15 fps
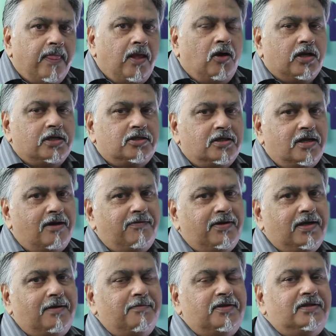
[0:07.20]
Okay, so now we
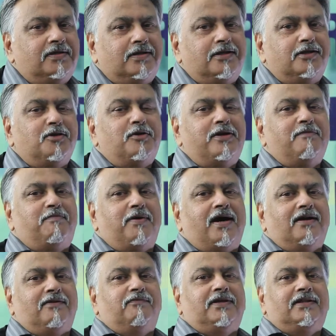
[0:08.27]
come to the concluding
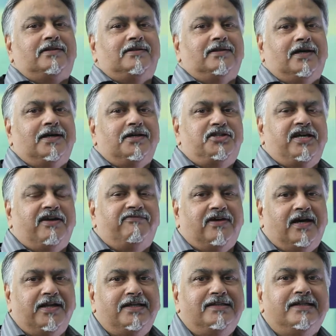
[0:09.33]
part with Chef
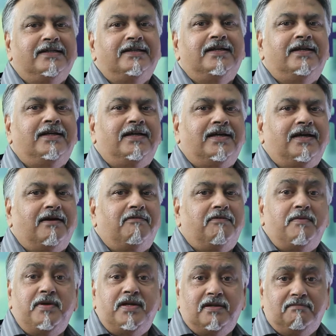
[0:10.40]
Anand.
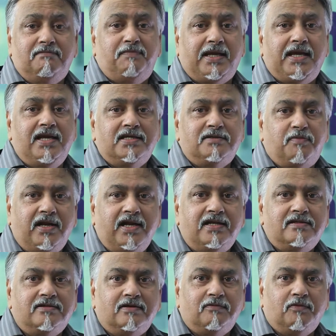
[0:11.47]
We've been picking his
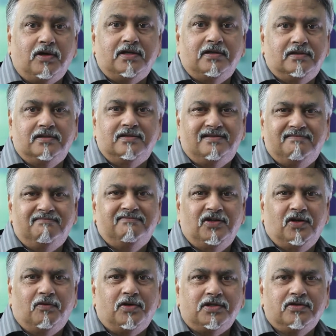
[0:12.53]
brains on
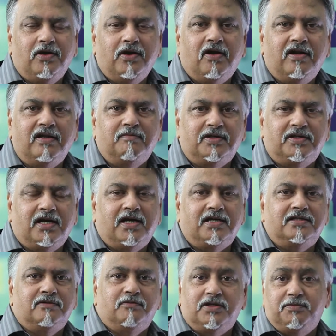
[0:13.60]
what's going on in
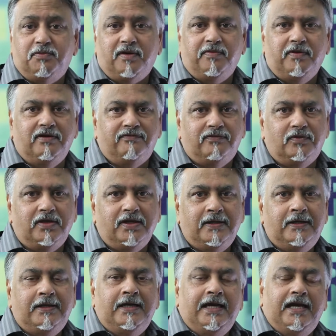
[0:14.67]
Madras and what's popular food.
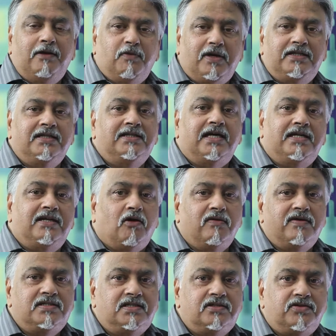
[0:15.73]
And one thing that
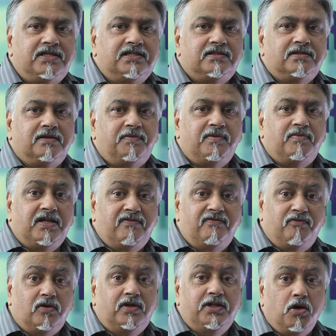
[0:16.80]
always intrigues people in
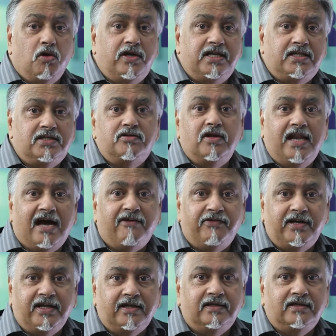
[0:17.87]
the old days, they used to laugh
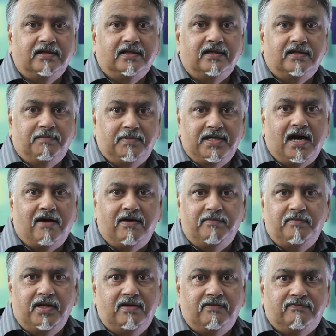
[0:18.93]
at it, but now I
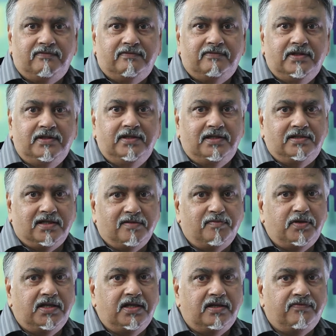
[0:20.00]
believe it's a
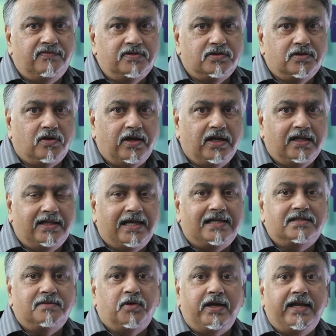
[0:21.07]
completely different story, and
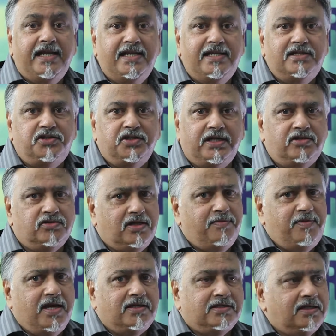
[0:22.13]
that's about Indian Chinese. So let
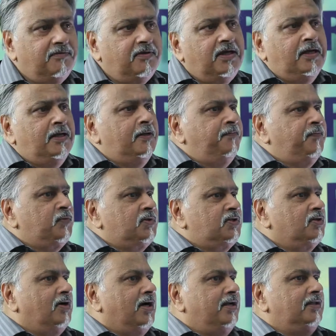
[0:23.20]
me ask him.
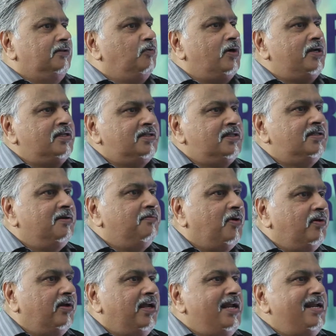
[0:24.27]
So Anand, what is this
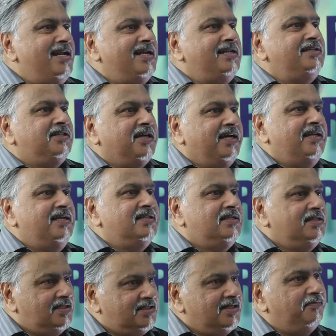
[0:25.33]
about Indian Chinese?
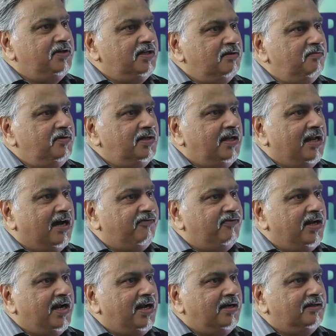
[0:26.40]
Is it something to be laughed
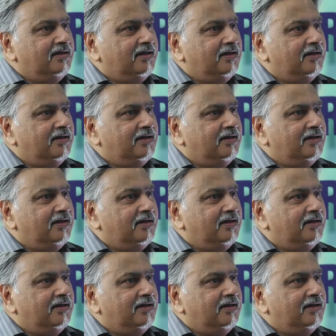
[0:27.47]
at,